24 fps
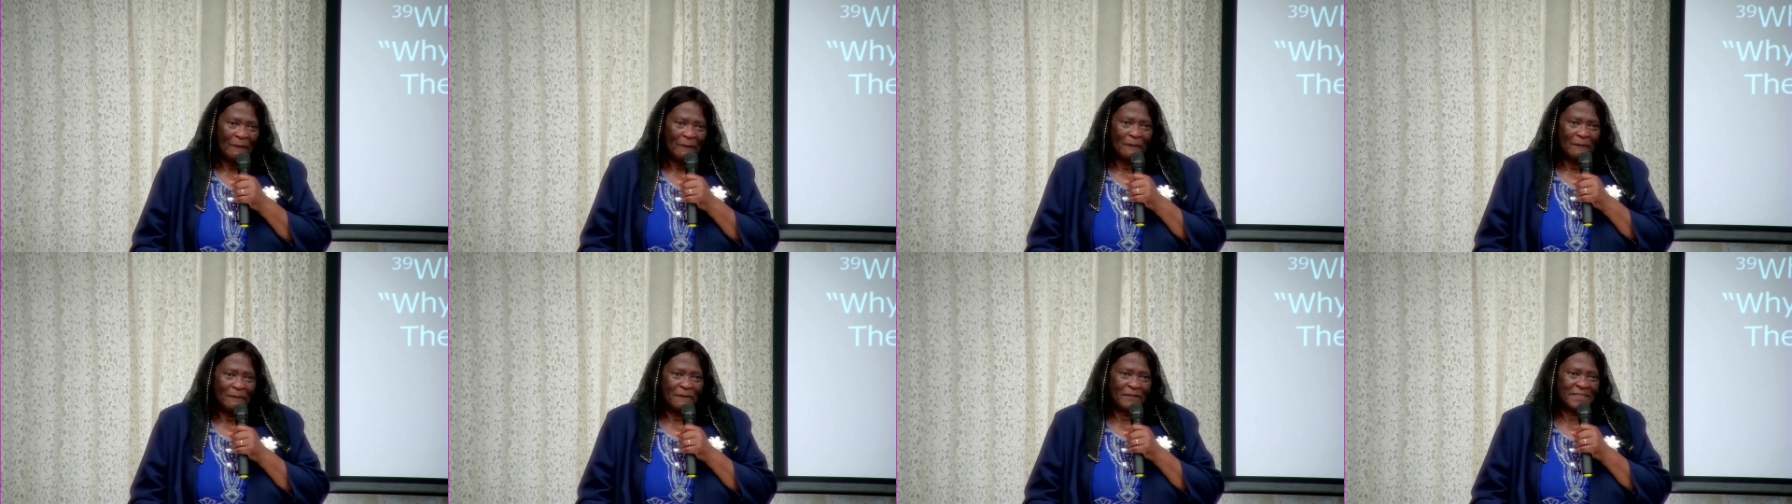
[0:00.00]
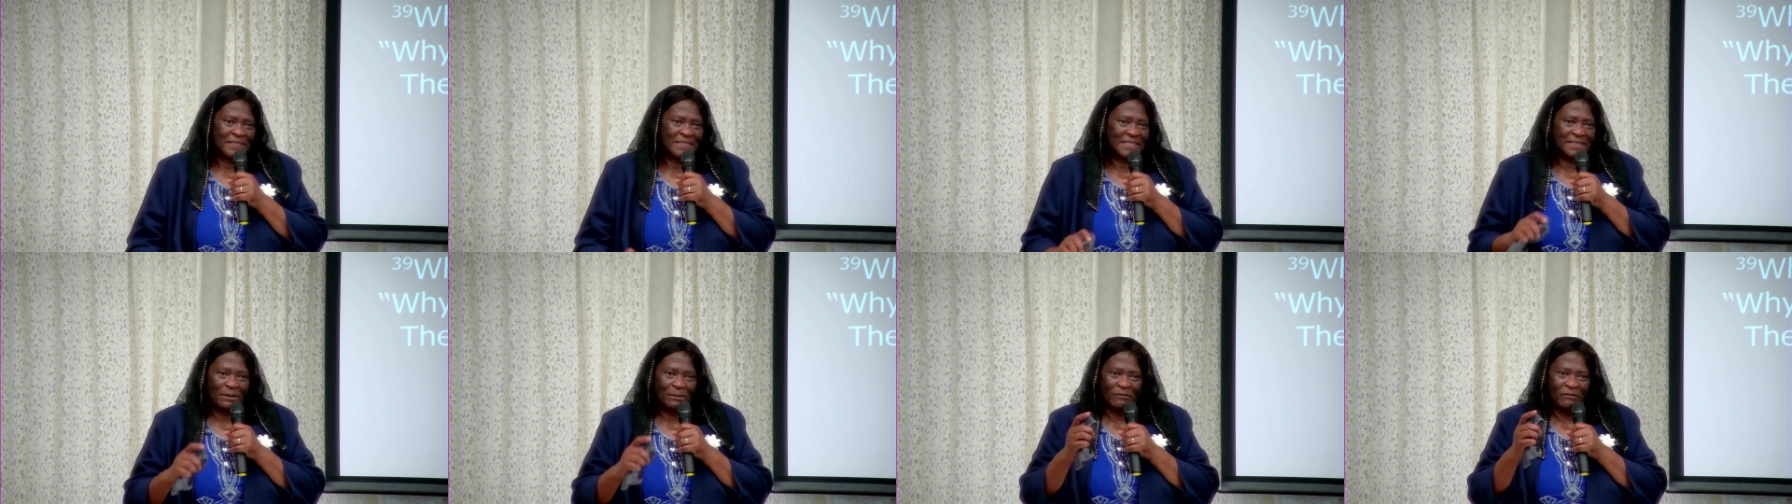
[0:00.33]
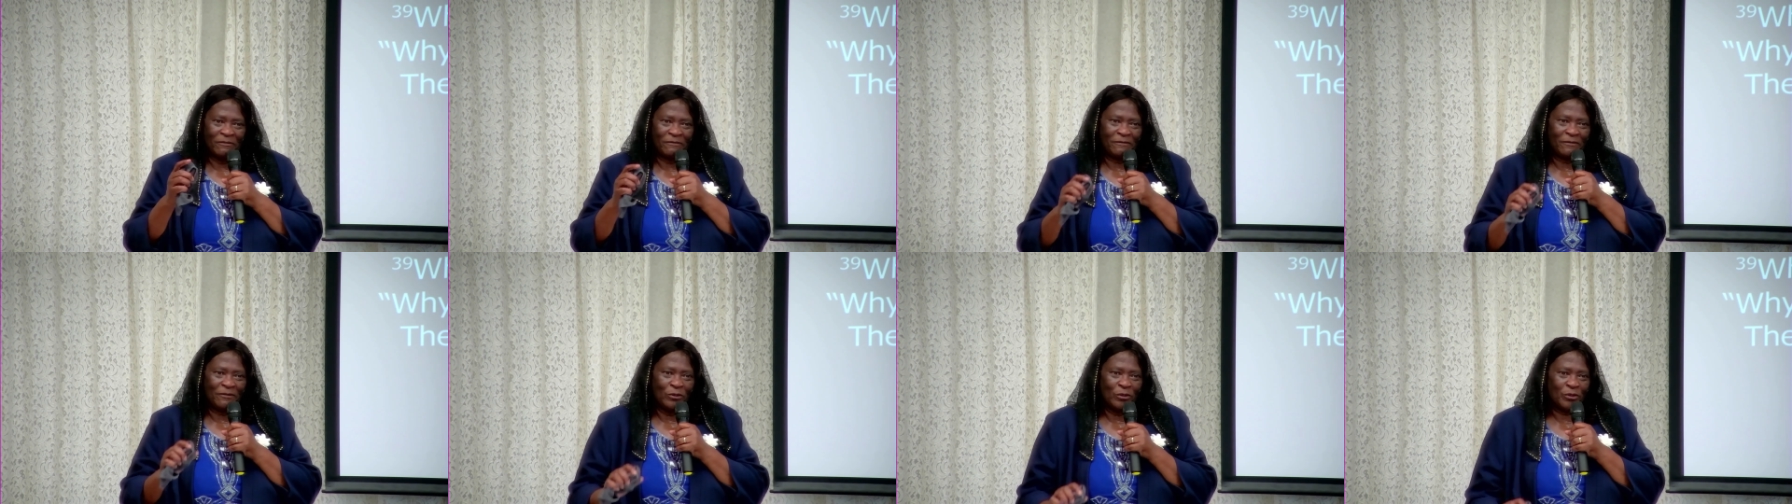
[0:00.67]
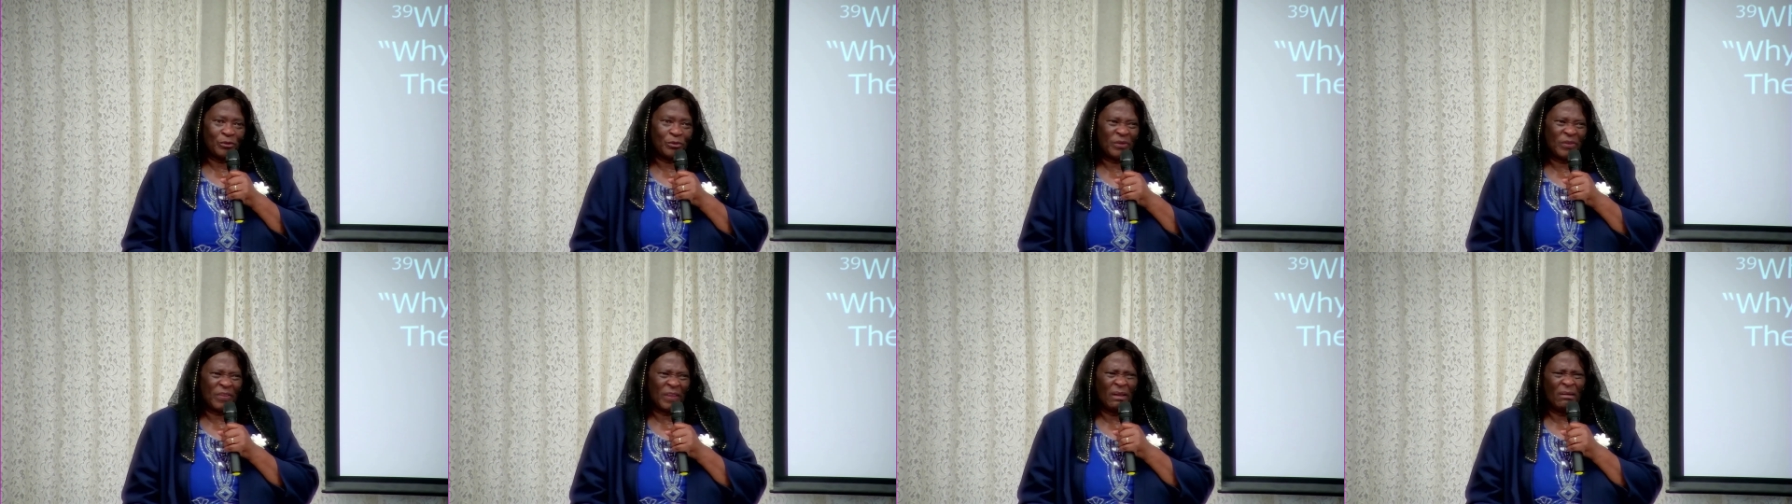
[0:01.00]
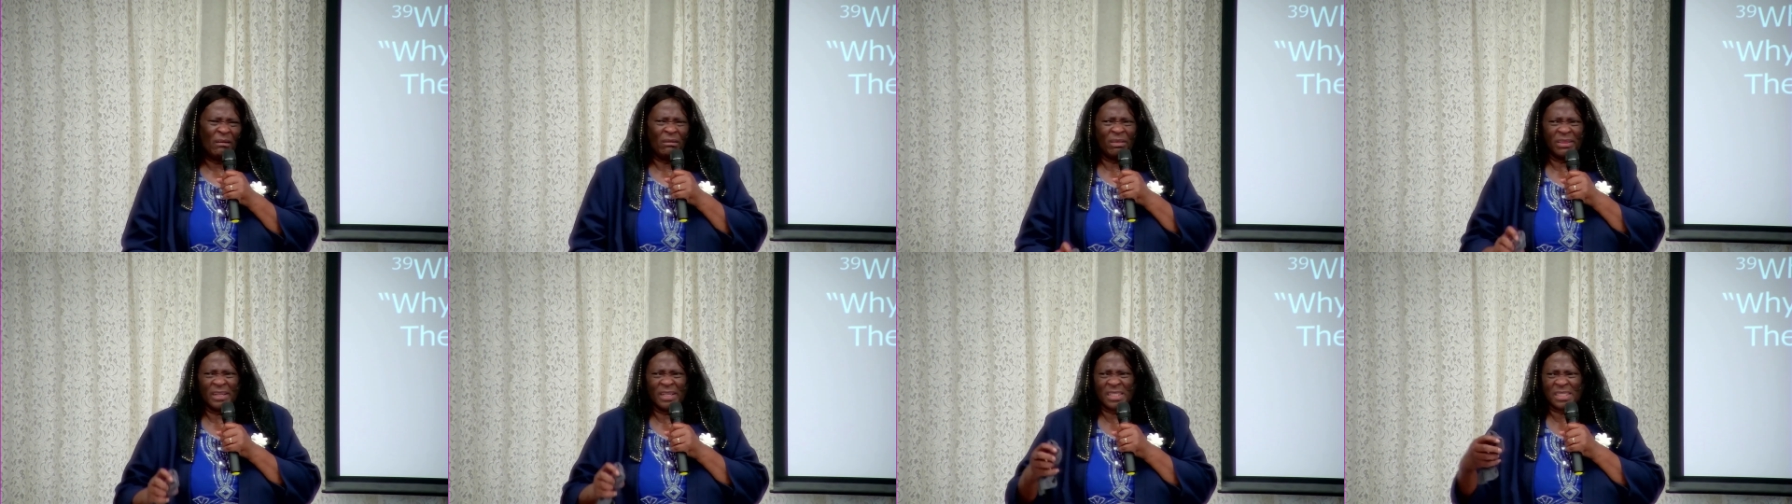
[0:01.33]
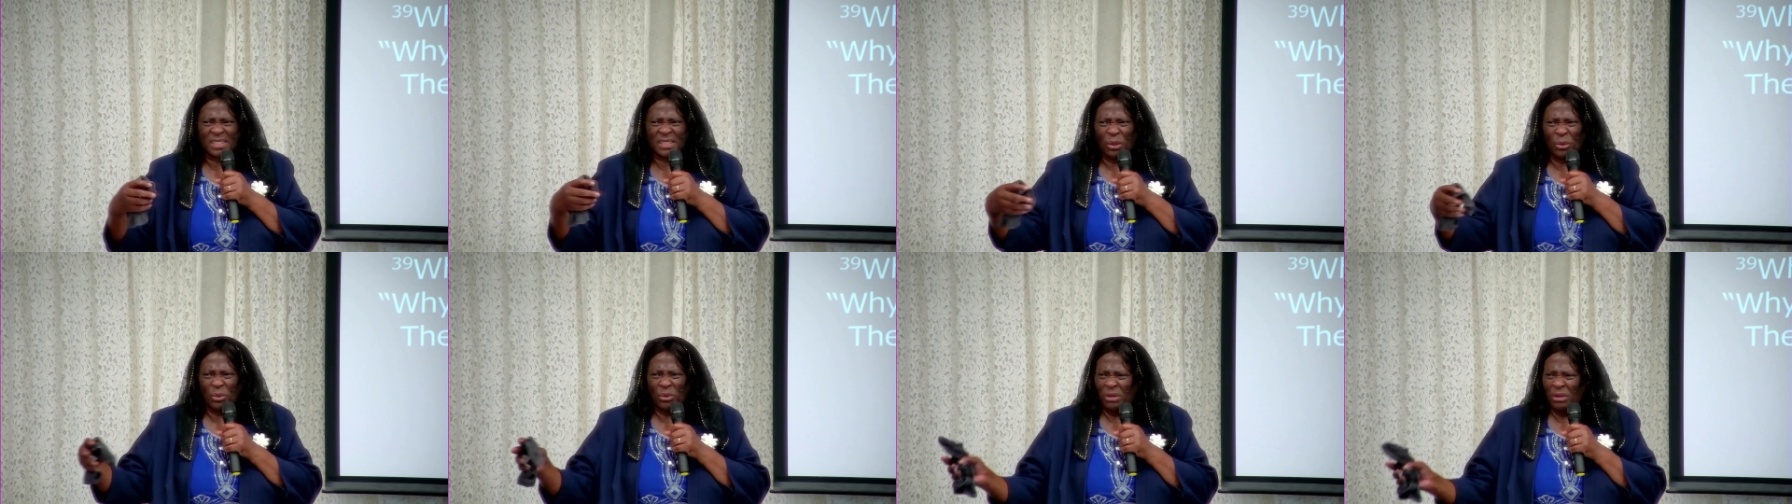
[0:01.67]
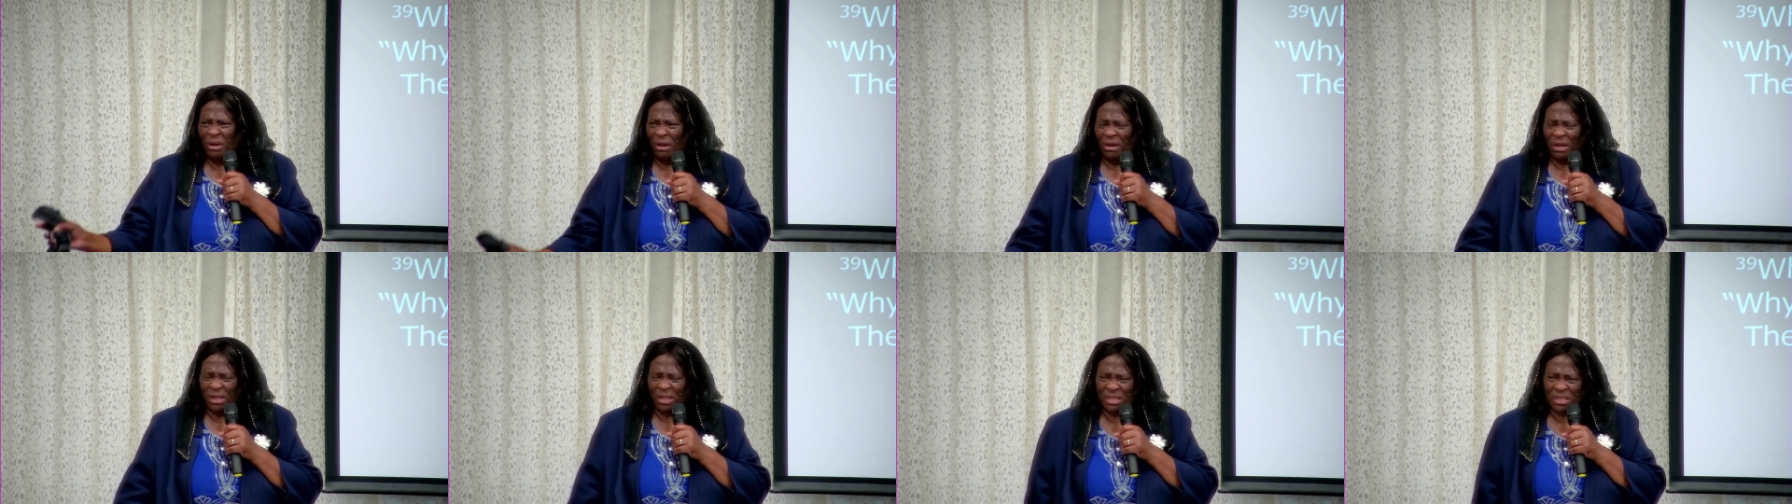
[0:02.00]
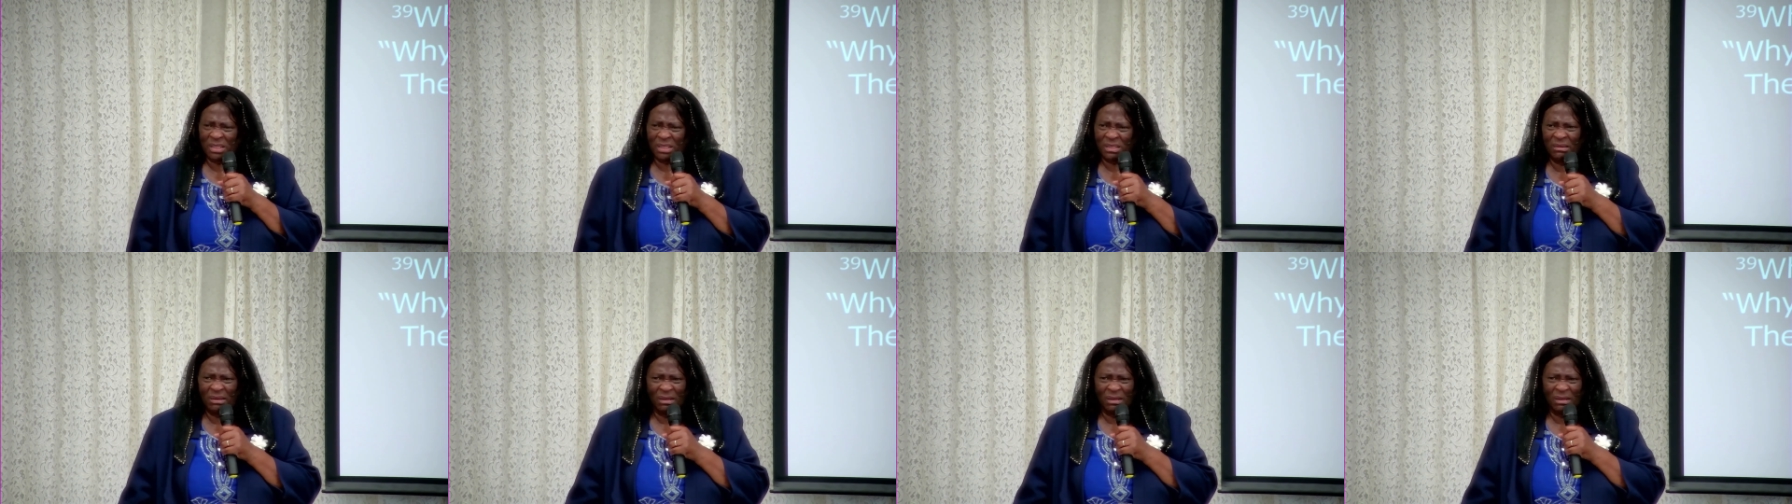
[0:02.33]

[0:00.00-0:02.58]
There's some folks, we think, oh, they're so lost.